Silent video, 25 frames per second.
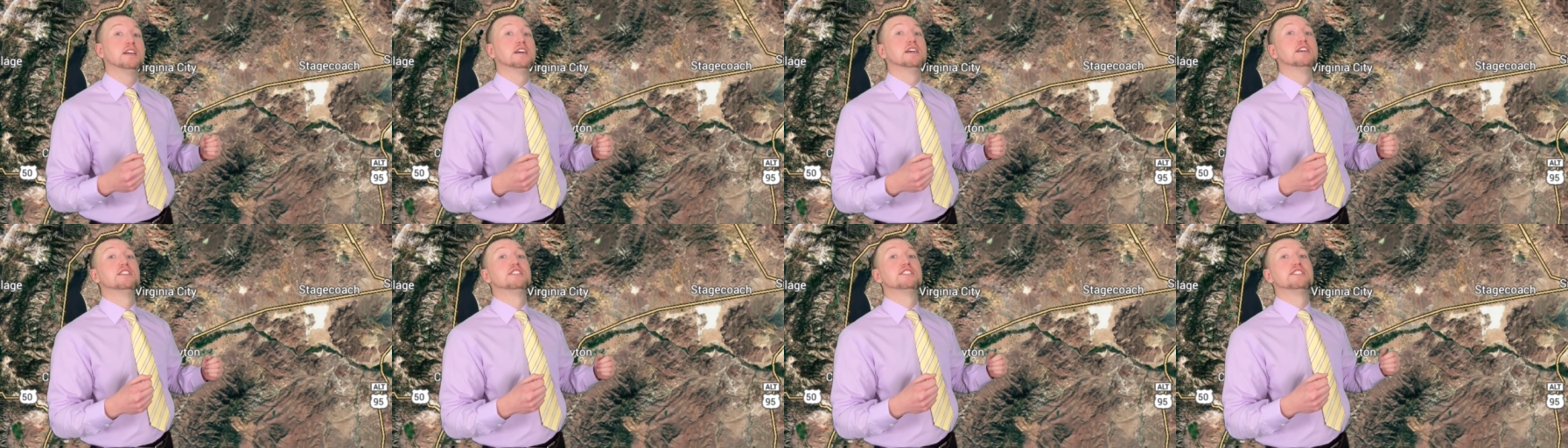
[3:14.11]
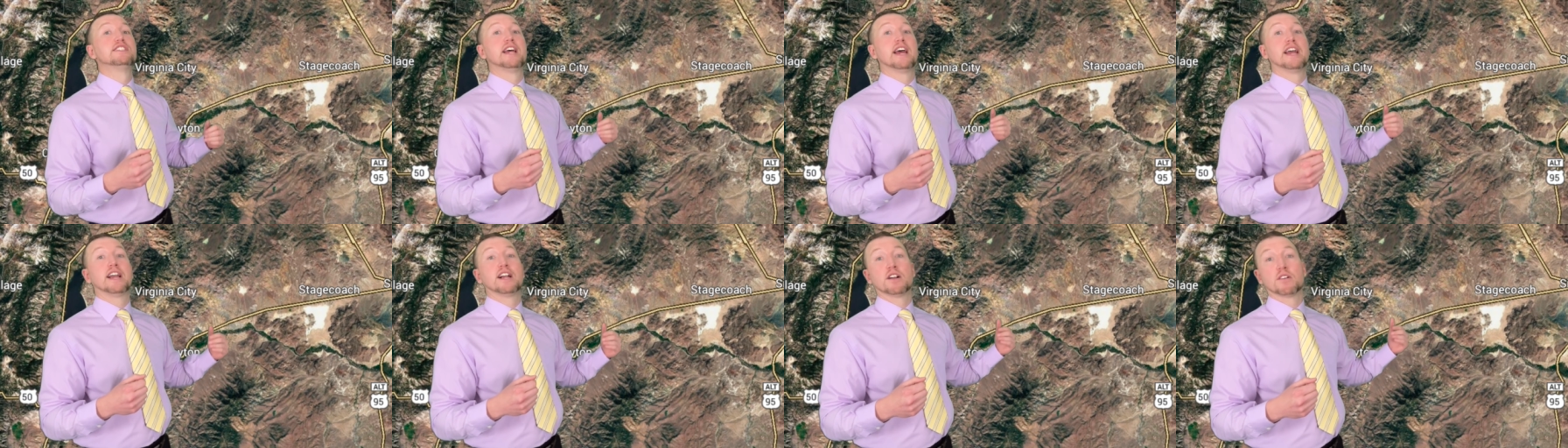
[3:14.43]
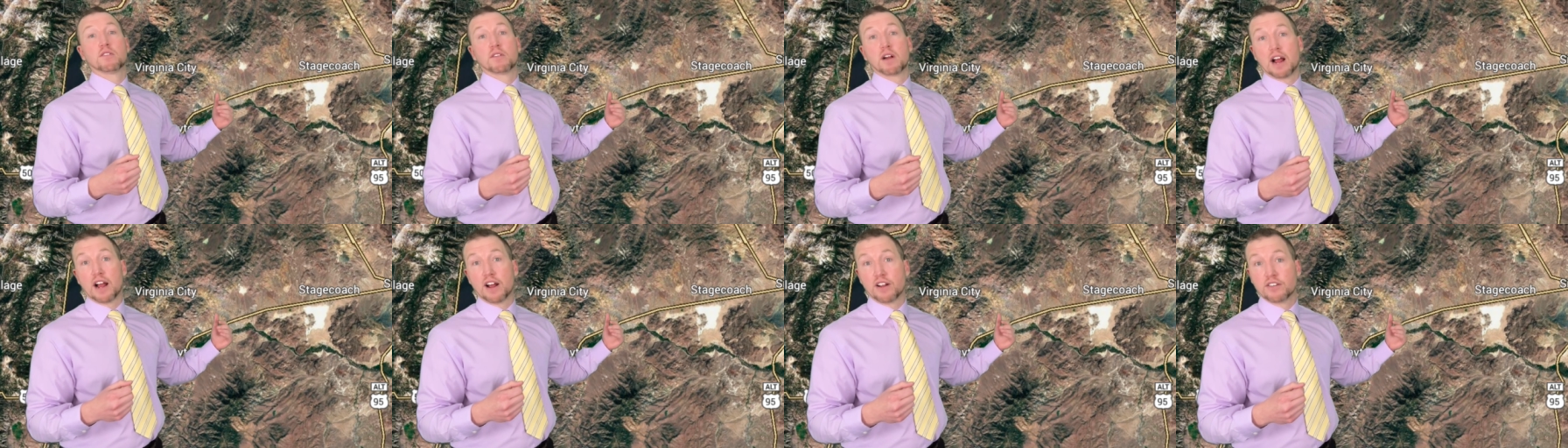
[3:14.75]
staying
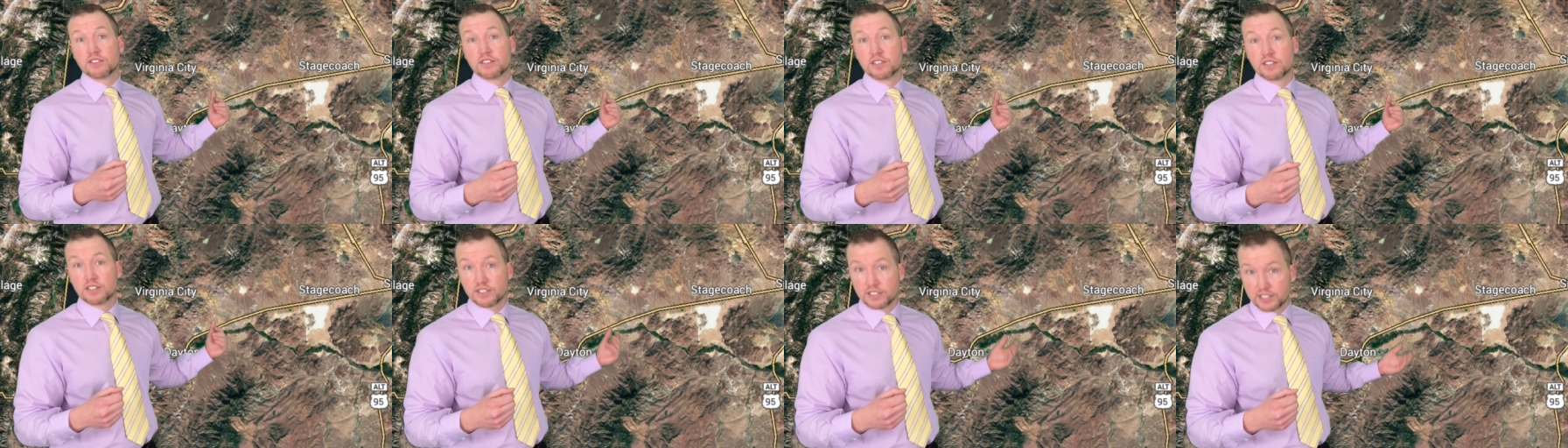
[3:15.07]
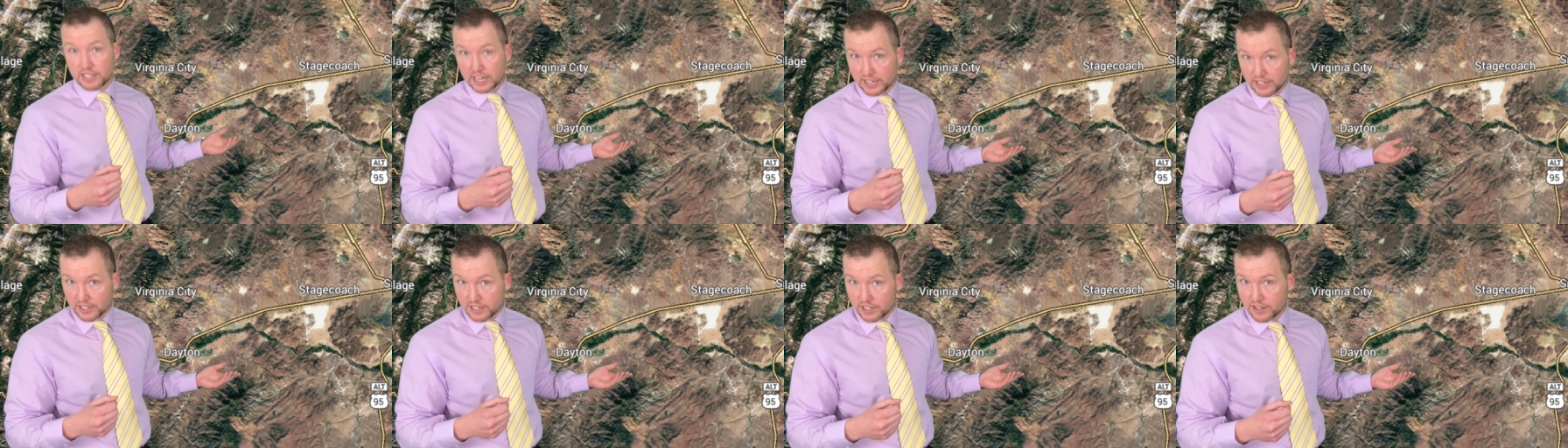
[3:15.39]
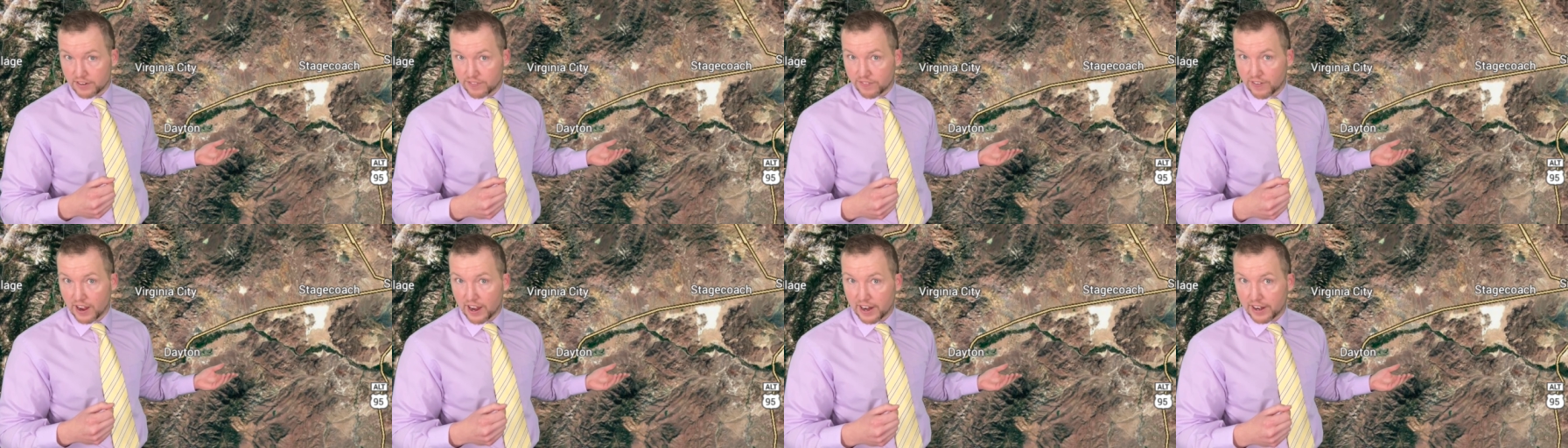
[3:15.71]
around Dayton,
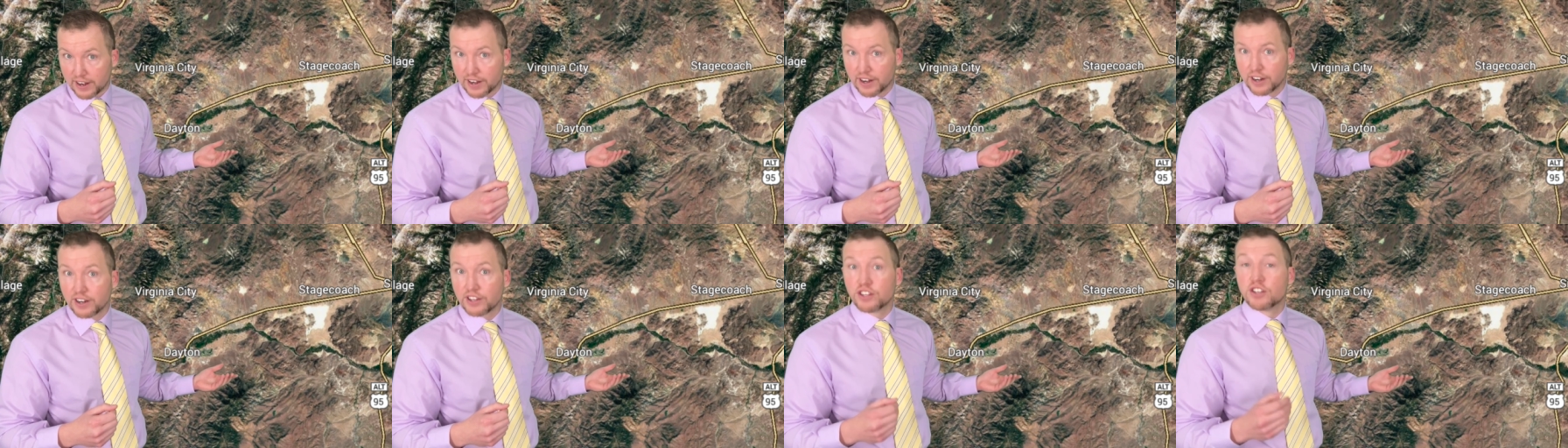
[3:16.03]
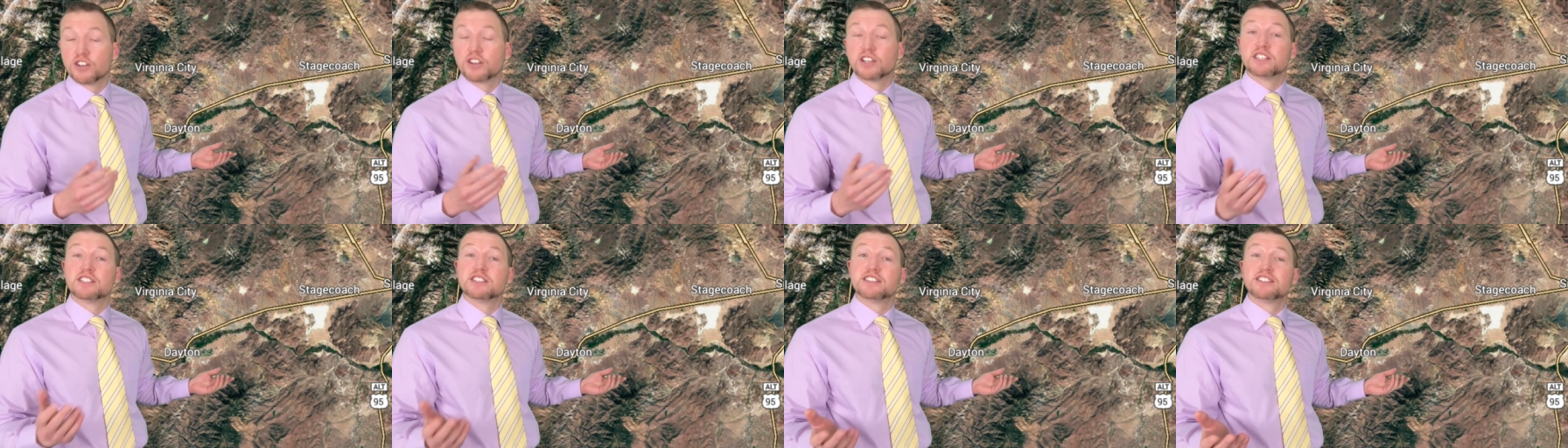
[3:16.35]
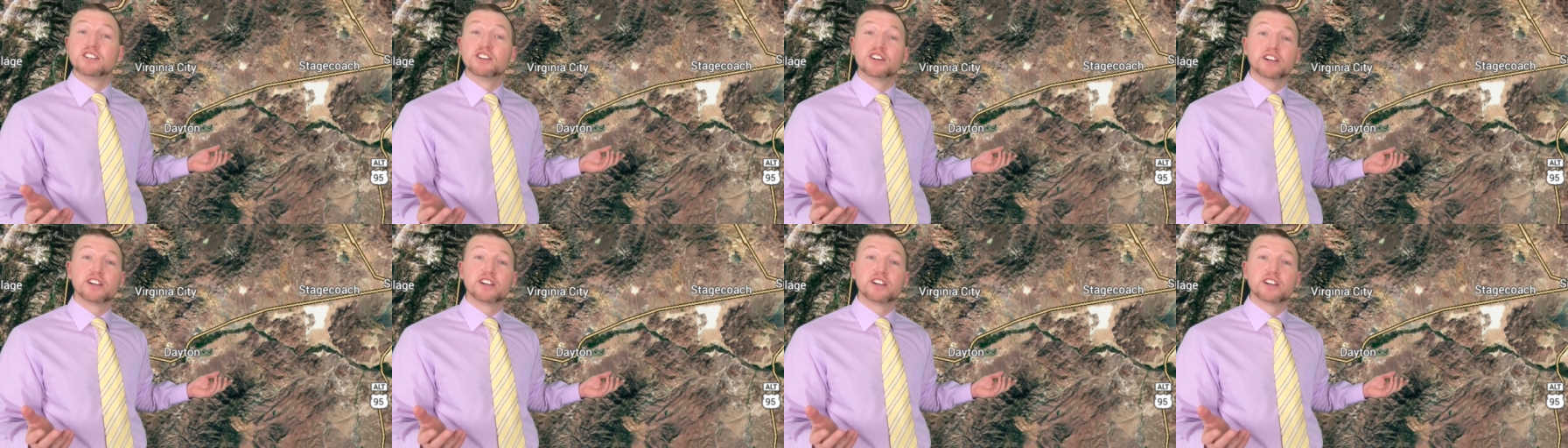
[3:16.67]
Nevada. You can still